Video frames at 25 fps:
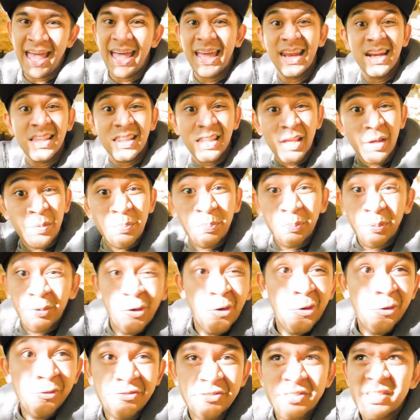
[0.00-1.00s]
And it
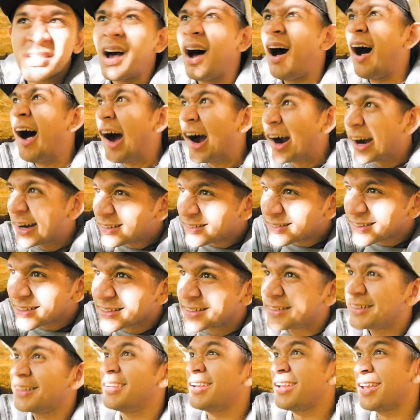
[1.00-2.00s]
improves heart,
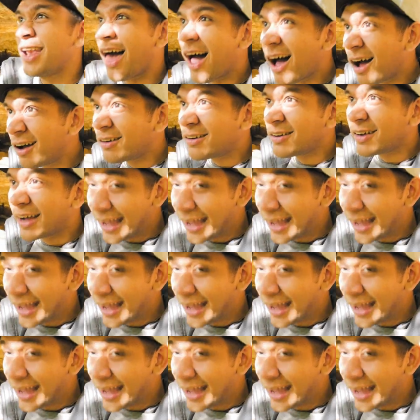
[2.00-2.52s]
lung,